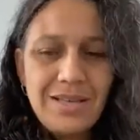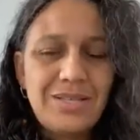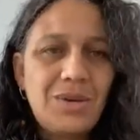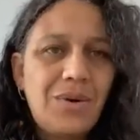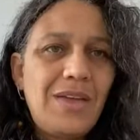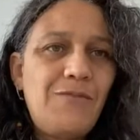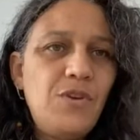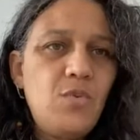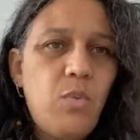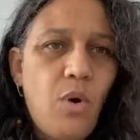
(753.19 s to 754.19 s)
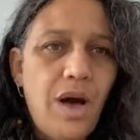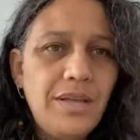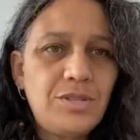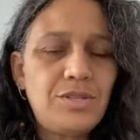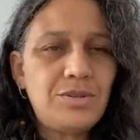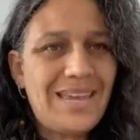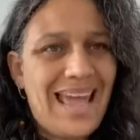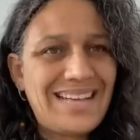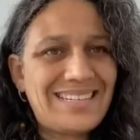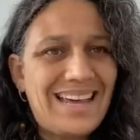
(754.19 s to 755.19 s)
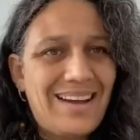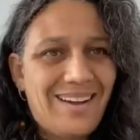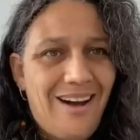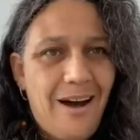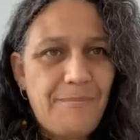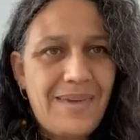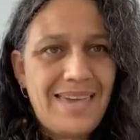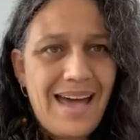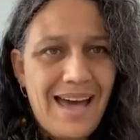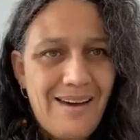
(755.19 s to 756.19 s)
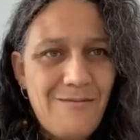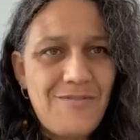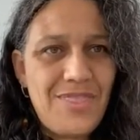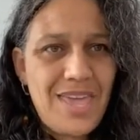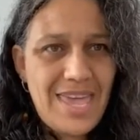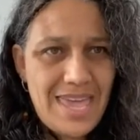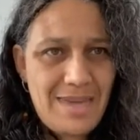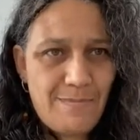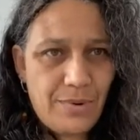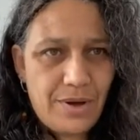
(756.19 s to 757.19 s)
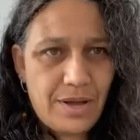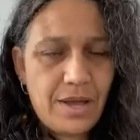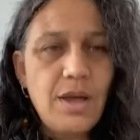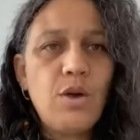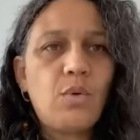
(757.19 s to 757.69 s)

So if you want to get a copy of the ebook,